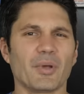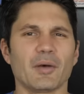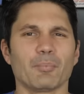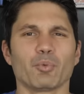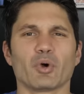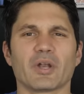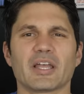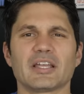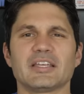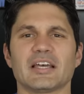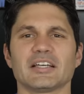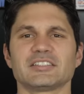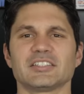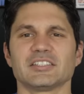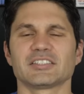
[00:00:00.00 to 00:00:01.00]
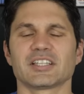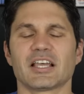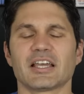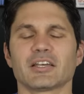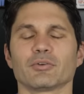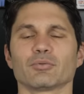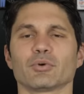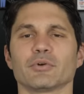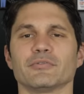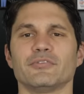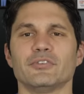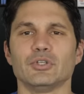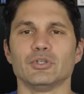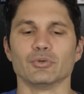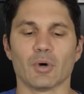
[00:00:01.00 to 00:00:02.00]
up what I guess is like a
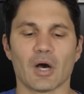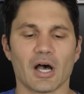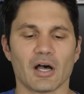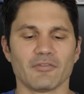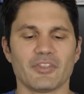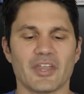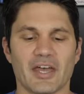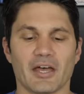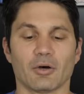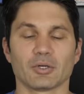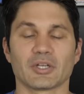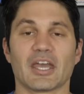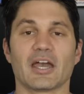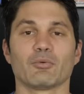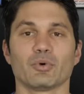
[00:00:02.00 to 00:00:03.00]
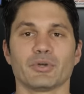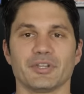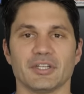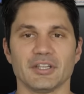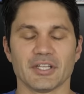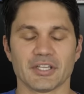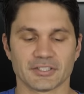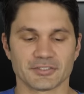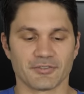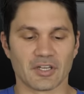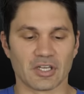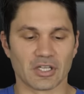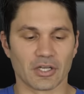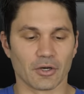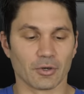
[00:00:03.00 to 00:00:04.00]
review of the Hellcat within this
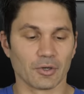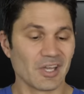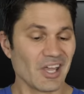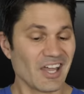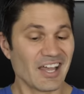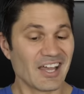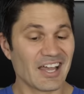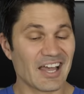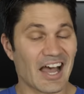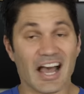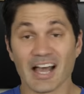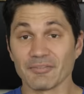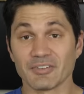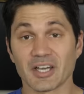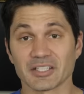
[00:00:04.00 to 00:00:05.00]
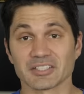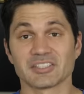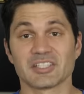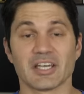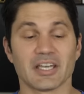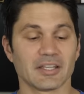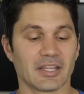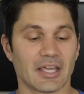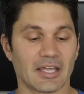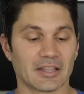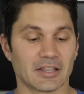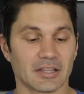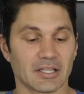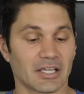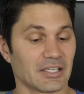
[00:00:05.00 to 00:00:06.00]
video, I've got to say
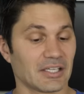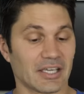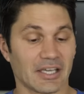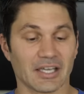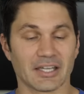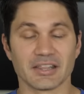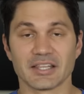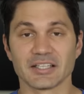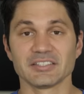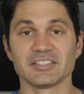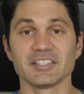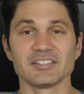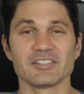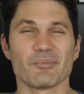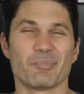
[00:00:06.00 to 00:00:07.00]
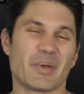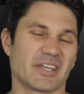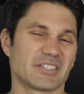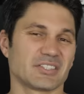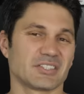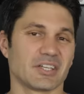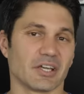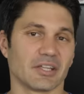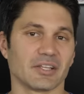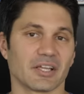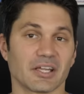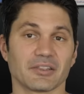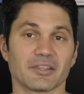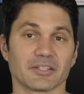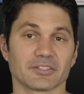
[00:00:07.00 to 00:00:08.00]
that, again, this is the best gun that
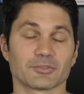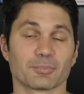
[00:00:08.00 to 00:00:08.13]
I think